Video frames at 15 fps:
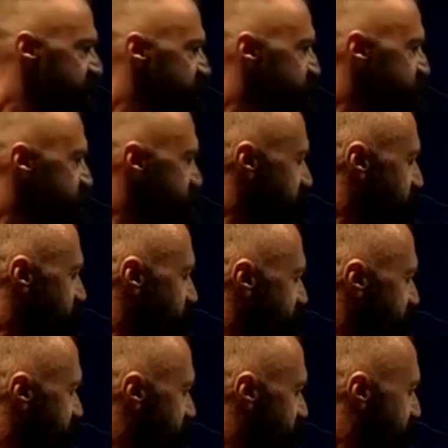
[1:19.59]
So,
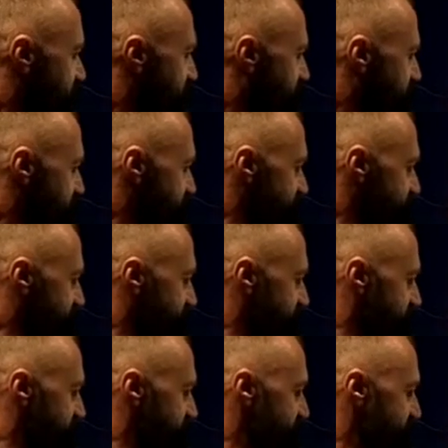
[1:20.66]
lots of
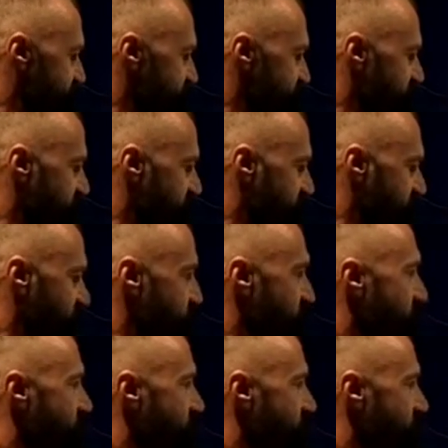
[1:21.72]
therapies work on